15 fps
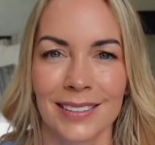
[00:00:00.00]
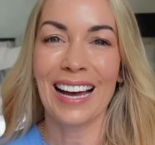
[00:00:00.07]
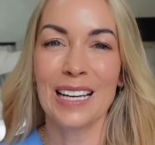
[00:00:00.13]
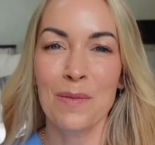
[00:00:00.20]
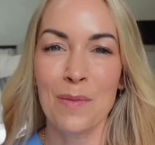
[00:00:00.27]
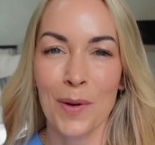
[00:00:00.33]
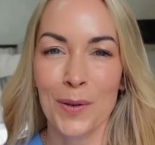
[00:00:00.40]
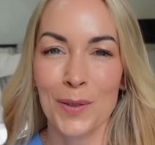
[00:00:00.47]
I
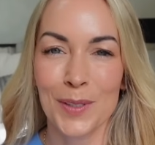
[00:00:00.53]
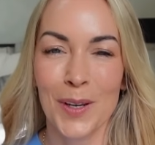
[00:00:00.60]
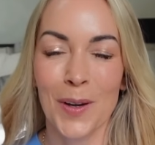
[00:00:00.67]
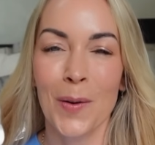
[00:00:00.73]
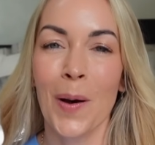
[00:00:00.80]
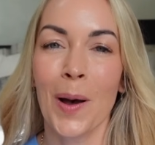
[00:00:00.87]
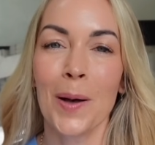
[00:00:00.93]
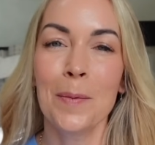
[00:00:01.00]
am
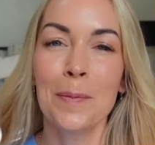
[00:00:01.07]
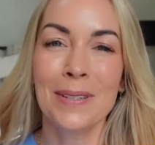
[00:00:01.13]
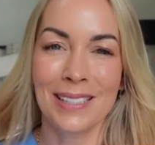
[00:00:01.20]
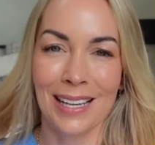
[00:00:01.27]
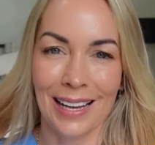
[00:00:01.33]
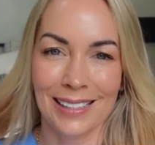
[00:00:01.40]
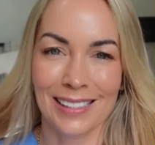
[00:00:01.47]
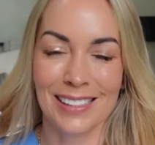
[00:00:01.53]
also
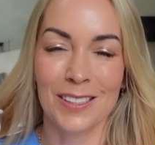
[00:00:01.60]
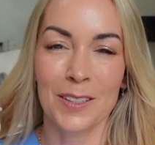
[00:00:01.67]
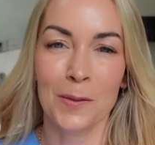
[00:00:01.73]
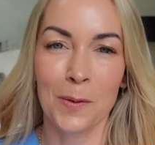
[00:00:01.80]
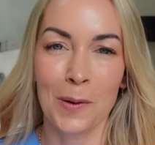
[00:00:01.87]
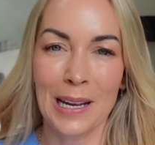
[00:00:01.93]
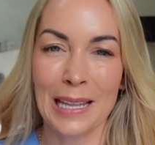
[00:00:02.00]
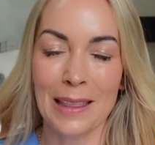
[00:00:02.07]

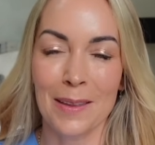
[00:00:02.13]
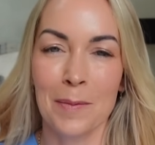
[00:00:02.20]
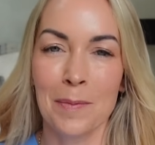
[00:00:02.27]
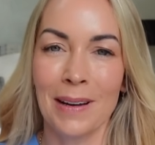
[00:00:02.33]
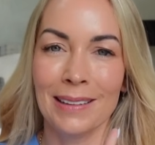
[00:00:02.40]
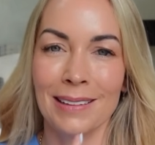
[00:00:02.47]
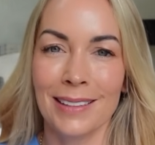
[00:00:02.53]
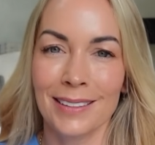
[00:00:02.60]
obsessed with
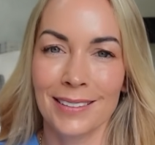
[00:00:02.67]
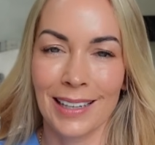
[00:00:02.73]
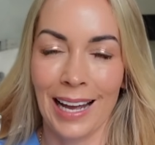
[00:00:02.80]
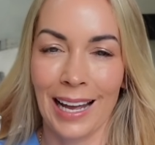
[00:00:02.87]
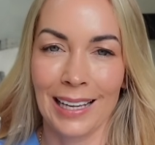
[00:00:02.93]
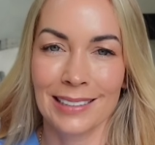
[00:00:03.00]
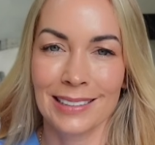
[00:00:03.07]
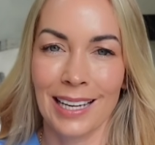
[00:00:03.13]
my little
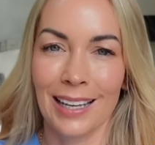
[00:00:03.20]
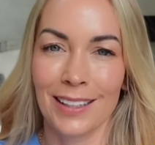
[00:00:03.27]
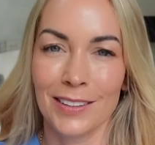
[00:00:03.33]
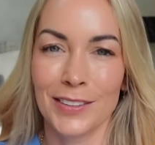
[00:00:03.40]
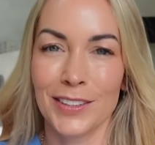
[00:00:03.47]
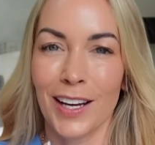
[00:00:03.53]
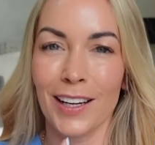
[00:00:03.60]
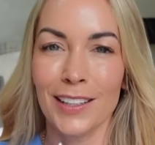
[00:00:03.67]

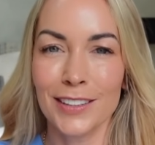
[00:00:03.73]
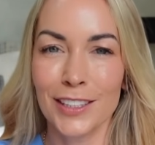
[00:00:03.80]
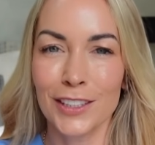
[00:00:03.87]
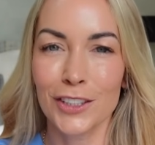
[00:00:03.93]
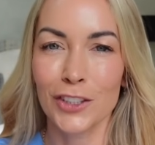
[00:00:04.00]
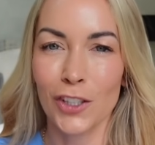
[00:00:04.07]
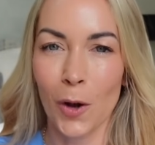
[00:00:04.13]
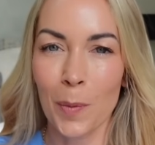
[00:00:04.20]
handheld
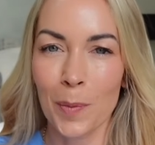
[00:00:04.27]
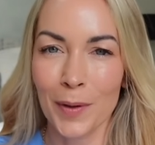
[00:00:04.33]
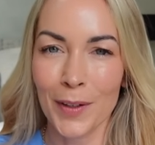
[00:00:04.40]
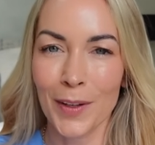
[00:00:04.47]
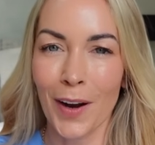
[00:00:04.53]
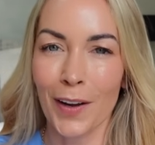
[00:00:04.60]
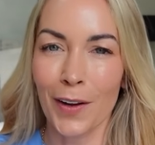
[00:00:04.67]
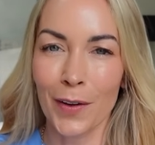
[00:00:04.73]
onion
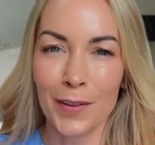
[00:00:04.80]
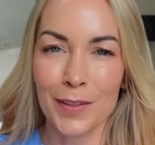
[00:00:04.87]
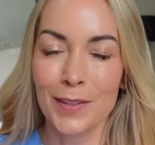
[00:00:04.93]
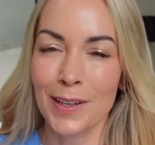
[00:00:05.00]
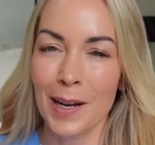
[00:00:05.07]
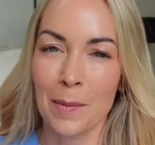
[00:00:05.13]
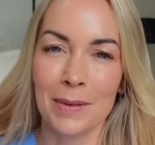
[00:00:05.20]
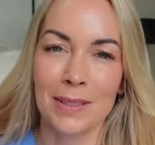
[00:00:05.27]
chopper. I got this
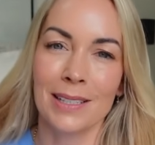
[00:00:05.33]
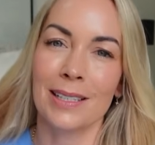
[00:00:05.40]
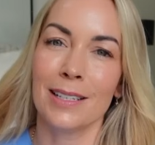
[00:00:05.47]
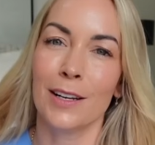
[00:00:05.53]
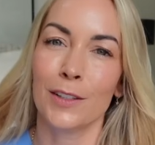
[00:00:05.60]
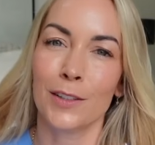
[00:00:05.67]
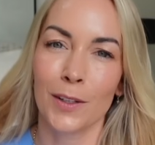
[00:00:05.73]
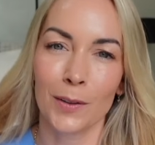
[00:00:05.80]
on Amazon
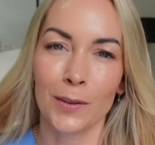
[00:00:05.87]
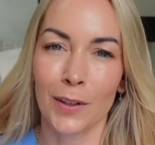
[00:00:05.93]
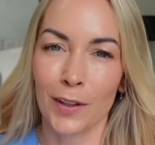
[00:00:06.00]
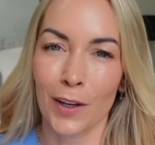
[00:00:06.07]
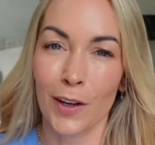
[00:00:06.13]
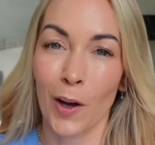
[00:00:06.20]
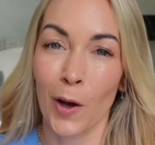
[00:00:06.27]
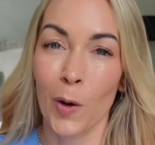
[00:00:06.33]
so long
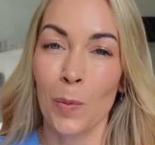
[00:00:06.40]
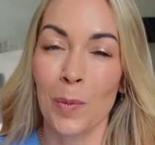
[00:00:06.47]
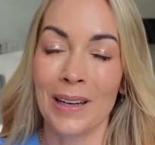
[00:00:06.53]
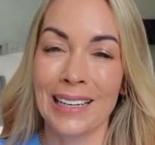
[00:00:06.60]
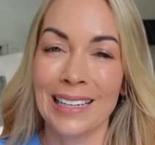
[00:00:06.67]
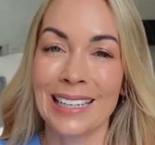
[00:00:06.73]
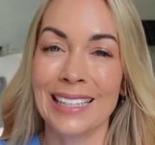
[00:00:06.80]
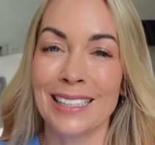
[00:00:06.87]
ago, but
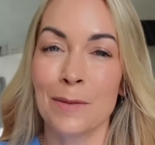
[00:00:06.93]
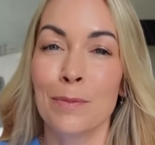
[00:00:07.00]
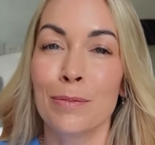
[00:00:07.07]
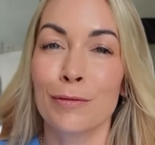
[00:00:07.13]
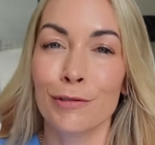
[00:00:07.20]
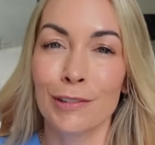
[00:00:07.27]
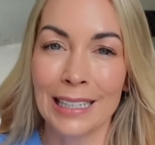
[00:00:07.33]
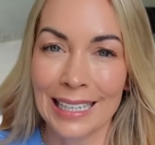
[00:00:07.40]
it is
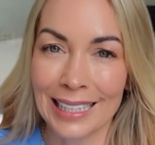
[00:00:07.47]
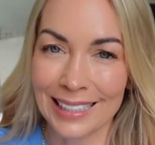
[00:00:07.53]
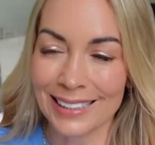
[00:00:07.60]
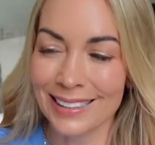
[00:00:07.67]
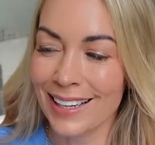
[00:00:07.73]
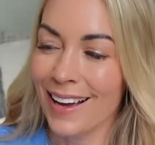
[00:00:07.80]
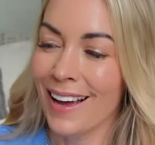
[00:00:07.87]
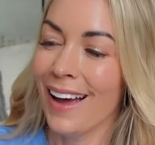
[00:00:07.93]
brilliant.